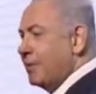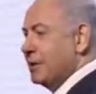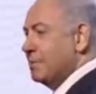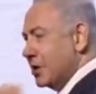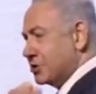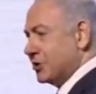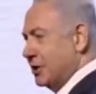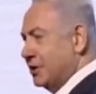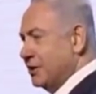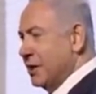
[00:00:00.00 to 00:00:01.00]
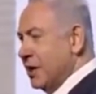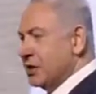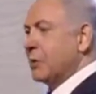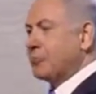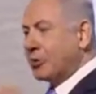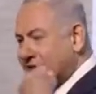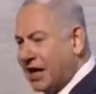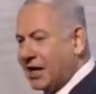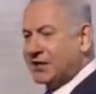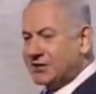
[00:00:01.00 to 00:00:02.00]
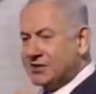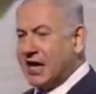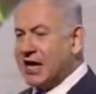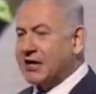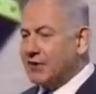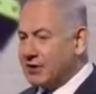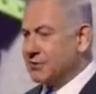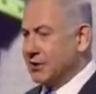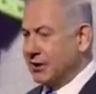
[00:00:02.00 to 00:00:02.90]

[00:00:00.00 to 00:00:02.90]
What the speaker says: mission to protect the state of Israel.